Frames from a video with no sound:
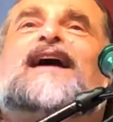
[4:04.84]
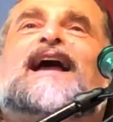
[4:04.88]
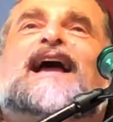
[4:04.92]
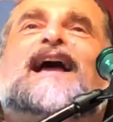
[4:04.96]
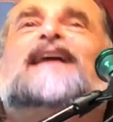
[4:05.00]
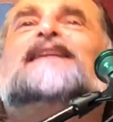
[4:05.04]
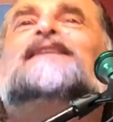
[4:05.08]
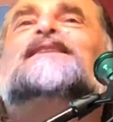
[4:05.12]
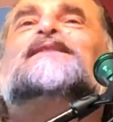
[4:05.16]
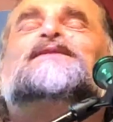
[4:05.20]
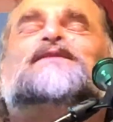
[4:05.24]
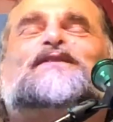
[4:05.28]

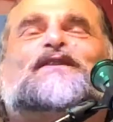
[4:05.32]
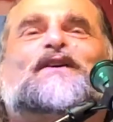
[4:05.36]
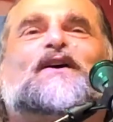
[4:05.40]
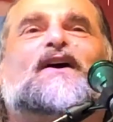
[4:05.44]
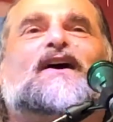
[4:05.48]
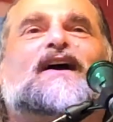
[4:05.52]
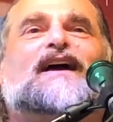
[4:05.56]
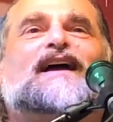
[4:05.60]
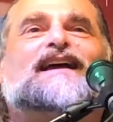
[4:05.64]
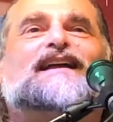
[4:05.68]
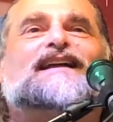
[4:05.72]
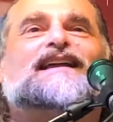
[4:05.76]
headed
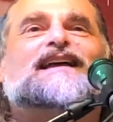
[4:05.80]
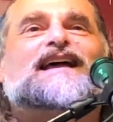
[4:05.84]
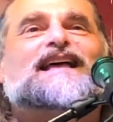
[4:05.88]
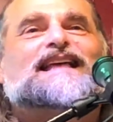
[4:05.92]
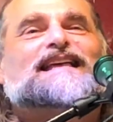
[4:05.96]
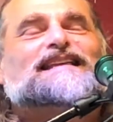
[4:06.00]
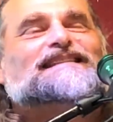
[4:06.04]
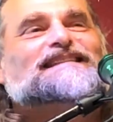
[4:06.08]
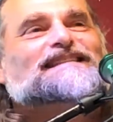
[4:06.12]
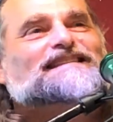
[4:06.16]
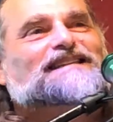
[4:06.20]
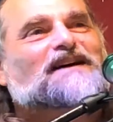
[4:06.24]
for it,
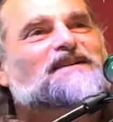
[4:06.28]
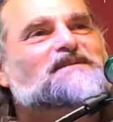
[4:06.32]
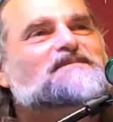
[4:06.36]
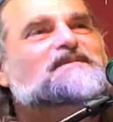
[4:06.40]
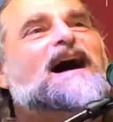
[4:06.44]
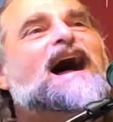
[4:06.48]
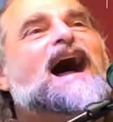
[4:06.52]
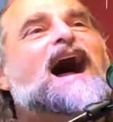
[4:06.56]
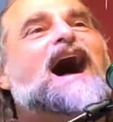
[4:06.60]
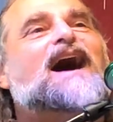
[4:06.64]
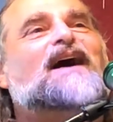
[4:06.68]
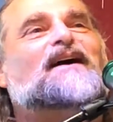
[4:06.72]

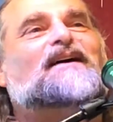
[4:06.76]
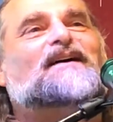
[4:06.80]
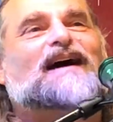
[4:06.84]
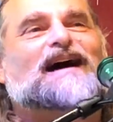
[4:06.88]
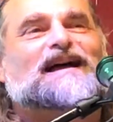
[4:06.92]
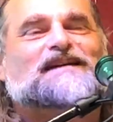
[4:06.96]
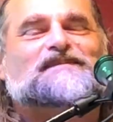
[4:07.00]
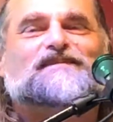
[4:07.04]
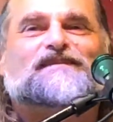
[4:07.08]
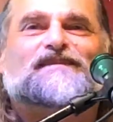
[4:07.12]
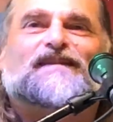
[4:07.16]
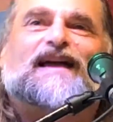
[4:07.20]
somehow
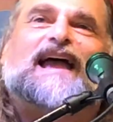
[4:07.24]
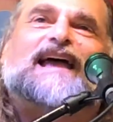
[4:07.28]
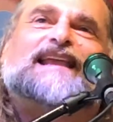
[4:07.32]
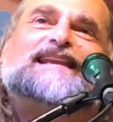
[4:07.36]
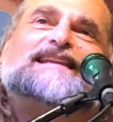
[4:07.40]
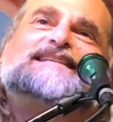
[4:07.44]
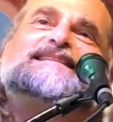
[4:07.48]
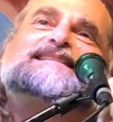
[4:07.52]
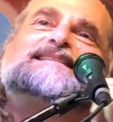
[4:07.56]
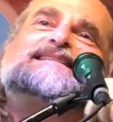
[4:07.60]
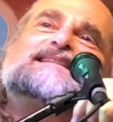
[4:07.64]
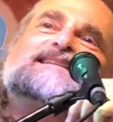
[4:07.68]
I
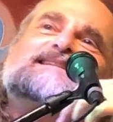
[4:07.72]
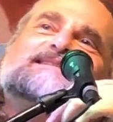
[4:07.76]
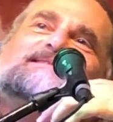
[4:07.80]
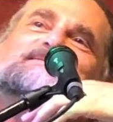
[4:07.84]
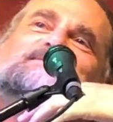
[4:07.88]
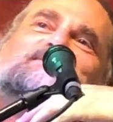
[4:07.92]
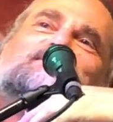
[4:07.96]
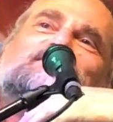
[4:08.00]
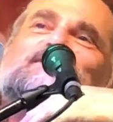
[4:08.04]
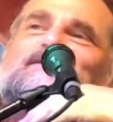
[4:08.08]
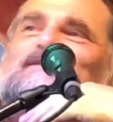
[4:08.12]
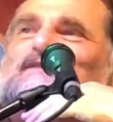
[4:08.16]
managed to
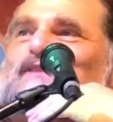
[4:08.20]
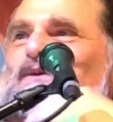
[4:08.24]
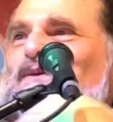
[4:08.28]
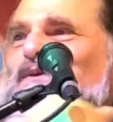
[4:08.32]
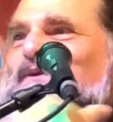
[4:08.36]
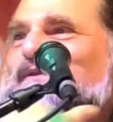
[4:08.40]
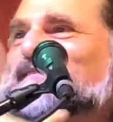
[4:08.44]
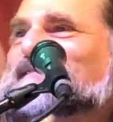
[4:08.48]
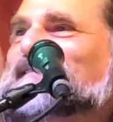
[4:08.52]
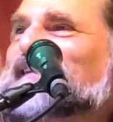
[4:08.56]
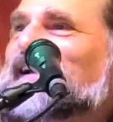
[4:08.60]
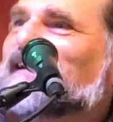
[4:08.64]

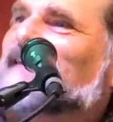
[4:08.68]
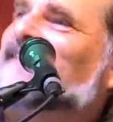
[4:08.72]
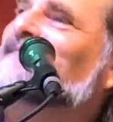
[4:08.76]
do